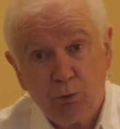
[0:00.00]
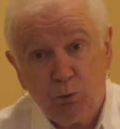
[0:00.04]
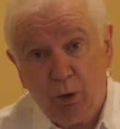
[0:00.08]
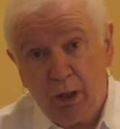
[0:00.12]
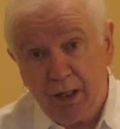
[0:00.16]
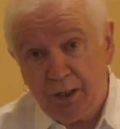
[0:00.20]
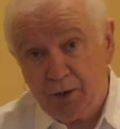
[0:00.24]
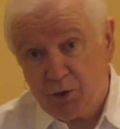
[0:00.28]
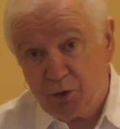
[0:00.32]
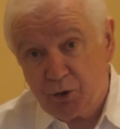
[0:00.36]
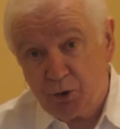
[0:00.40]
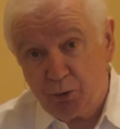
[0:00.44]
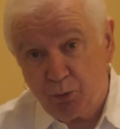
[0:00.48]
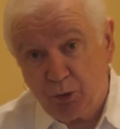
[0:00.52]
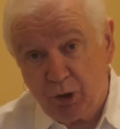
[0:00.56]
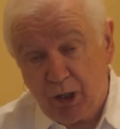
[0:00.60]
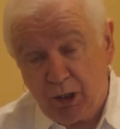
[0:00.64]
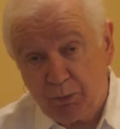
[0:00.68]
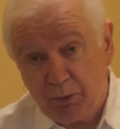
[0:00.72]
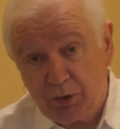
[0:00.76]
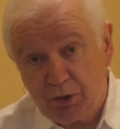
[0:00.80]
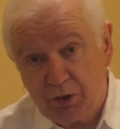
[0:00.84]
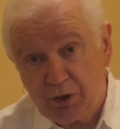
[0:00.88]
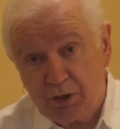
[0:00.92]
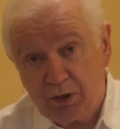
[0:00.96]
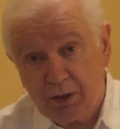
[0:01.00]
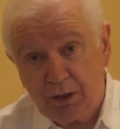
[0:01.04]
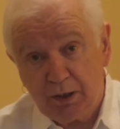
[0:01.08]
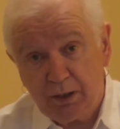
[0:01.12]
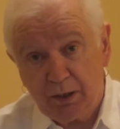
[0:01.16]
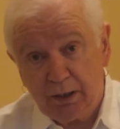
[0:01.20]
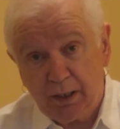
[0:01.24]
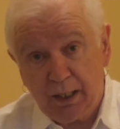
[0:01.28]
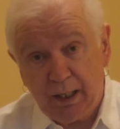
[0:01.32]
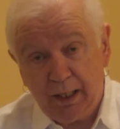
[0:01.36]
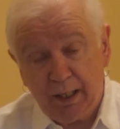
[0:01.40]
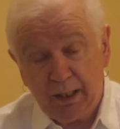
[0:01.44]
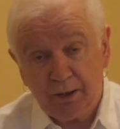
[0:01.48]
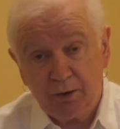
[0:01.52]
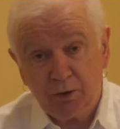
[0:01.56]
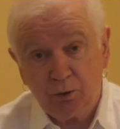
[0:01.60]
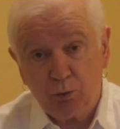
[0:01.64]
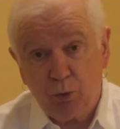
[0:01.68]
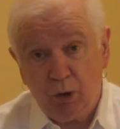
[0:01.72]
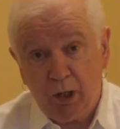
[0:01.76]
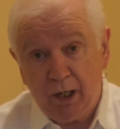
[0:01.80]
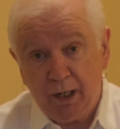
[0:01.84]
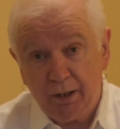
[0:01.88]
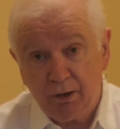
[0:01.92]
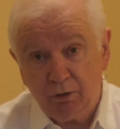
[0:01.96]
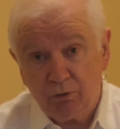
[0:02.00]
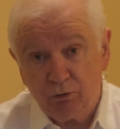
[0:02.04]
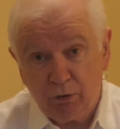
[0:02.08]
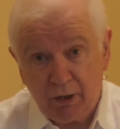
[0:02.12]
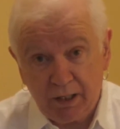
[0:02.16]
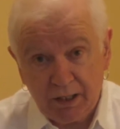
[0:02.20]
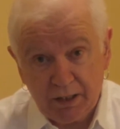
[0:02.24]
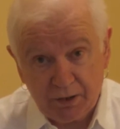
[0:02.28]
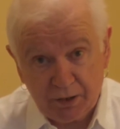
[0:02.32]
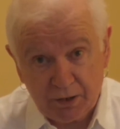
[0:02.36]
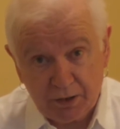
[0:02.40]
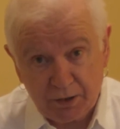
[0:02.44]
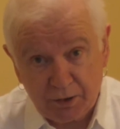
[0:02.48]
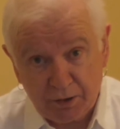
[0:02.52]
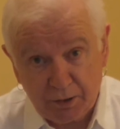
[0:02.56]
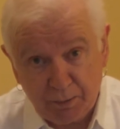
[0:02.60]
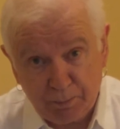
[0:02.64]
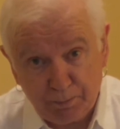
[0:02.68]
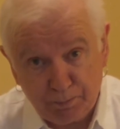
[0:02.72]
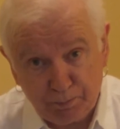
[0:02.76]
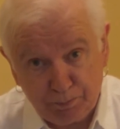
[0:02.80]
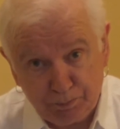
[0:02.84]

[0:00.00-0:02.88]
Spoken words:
white supremacy, and white racism?